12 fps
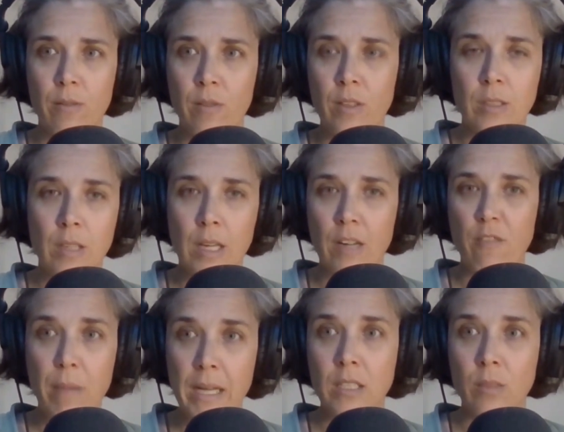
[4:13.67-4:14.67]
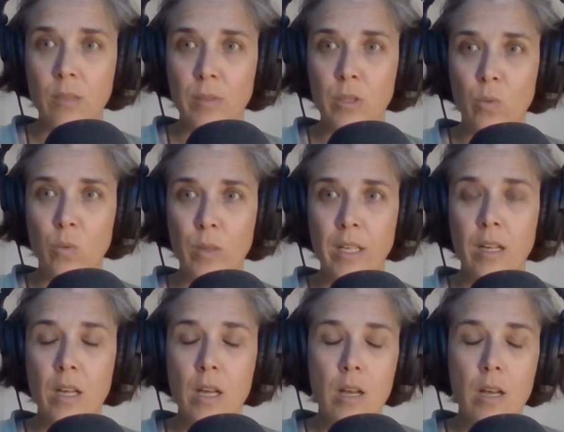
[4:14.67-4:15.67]
this kind of battle between
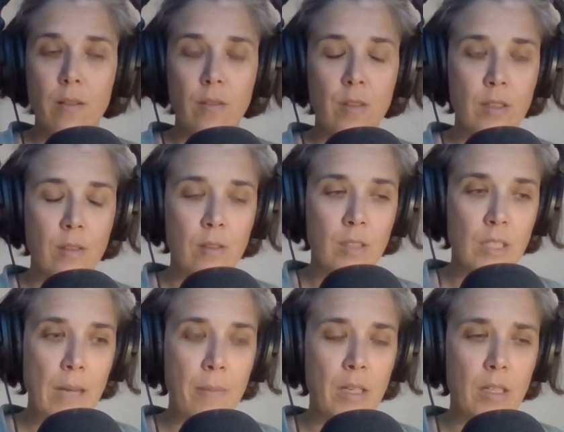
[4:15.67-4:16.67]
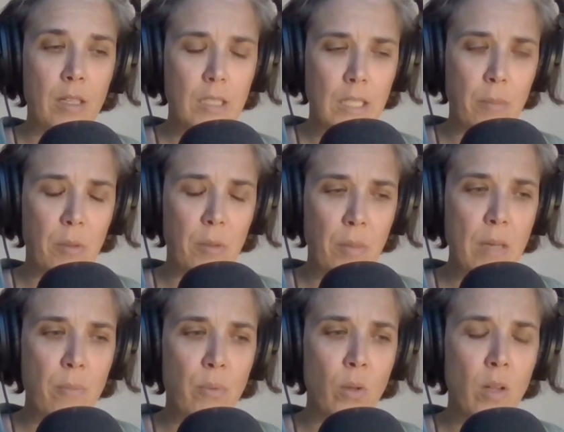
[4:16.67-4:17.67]
the salmon and the salmon
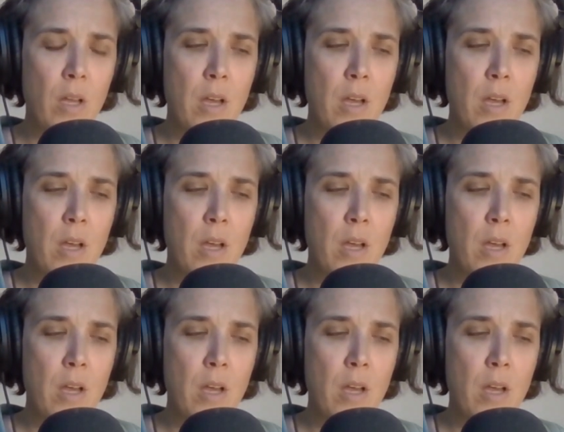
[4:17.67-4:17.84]
people.